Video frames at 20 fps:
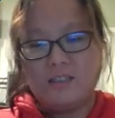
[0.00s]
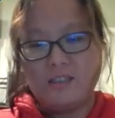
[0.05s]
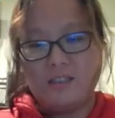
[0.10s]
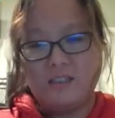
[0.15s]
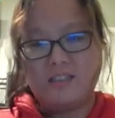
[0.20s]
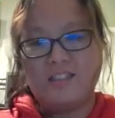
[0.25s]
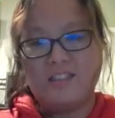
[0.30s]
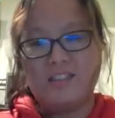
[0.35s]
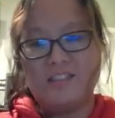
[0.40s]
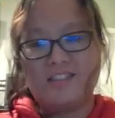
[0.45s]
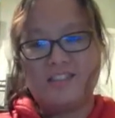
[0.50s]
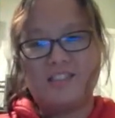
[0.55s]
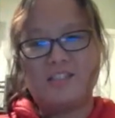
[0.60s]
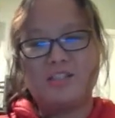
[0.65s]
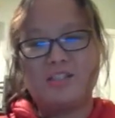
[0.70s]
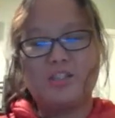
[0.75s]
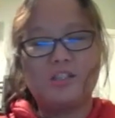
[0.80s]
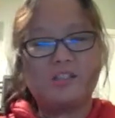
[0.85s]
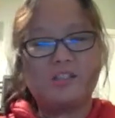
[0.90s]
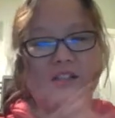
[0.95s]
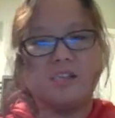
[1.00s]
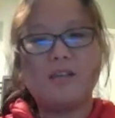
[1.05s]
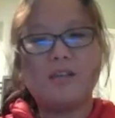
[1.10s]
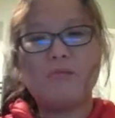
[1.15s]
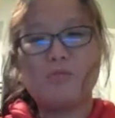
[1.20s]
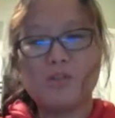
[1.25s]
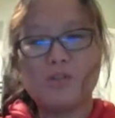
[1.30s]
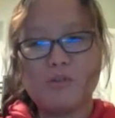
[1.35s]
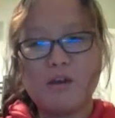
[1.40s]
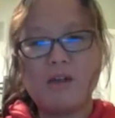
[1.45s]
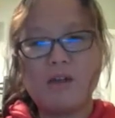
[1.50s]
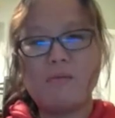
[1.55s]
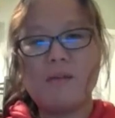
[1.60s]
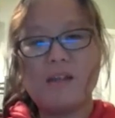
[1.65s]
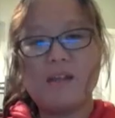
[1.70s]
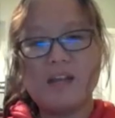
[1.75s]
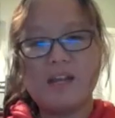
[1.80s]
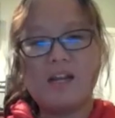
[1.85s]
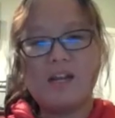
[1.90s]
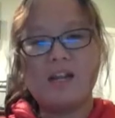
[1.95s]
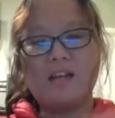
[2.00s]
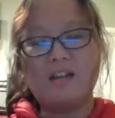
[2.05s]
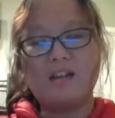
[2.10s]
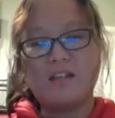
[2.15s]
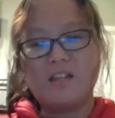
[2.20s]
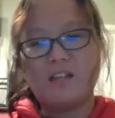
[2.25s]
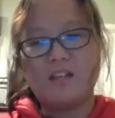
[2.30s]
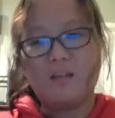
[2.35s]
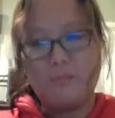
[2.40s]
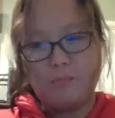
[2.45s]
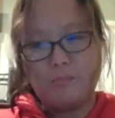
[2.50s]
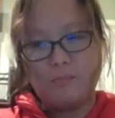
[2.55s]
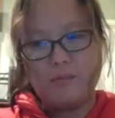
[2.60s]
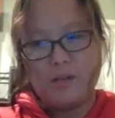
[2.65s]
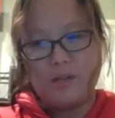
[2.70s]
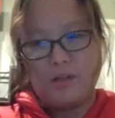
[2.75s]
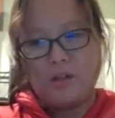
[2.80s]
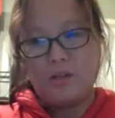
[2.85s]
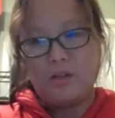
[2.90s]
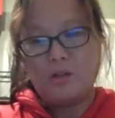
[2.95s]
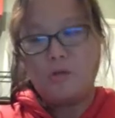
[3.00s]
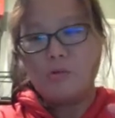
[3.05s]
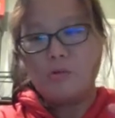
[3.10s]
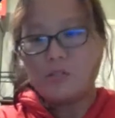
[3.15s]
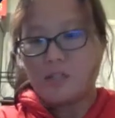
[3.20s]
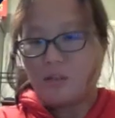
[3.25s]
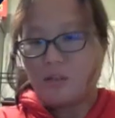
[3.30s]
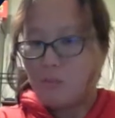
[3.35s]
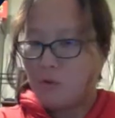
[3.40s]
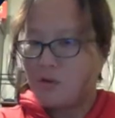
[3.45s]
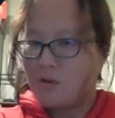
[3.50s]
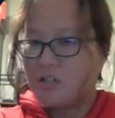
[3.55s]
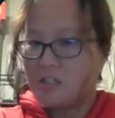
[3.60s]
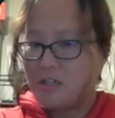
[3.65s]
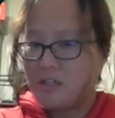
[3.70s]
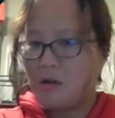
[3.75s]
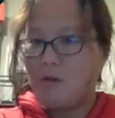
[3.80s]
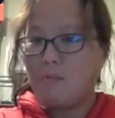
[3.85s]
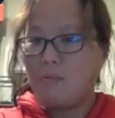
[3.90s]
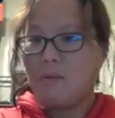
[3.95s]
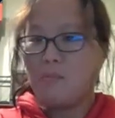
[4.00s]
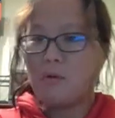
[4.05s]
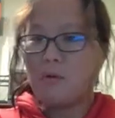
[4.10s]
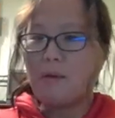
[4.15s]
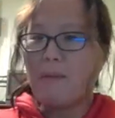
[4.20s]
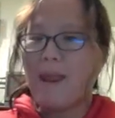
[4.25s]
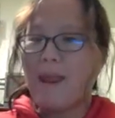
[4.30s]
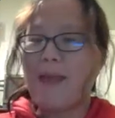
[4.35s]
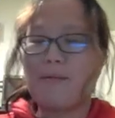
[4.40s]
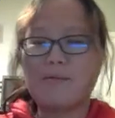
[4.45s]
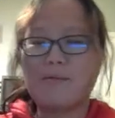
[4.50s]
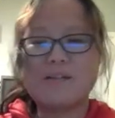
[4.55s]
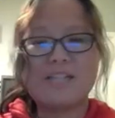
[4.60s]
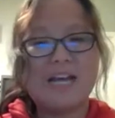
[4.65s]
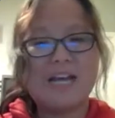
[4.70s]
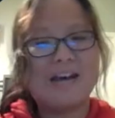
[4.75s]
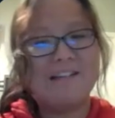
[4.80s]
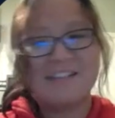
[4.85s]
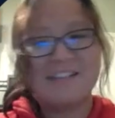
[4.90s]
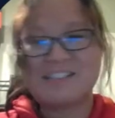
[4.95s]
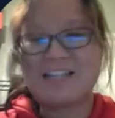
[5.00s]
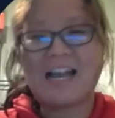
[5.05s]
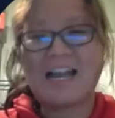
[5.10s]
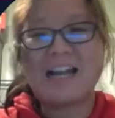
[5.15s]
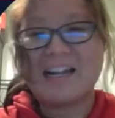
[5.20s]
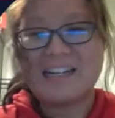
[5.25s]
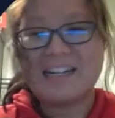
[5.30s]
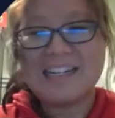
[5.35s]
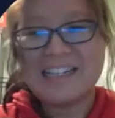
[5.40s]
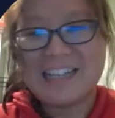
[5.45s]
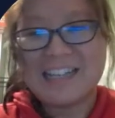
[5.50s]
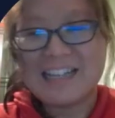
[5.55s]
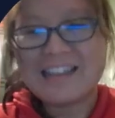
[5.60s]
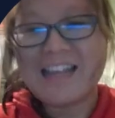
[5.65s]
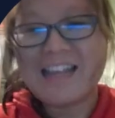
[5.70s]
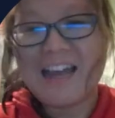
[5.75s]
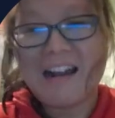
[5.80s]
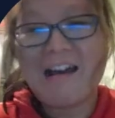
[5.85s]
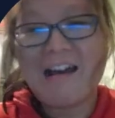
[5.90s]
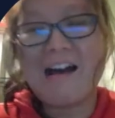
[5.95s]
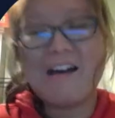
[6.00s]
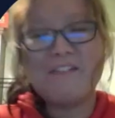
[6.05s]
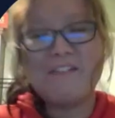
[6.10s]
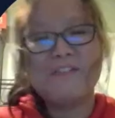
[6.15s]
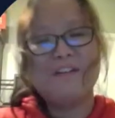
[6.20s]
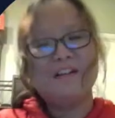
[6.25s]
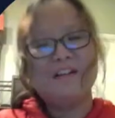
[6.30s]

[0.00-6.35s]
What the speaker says: because just keep scrubbing it and keep using more soap and more paper towel is not going to get that off.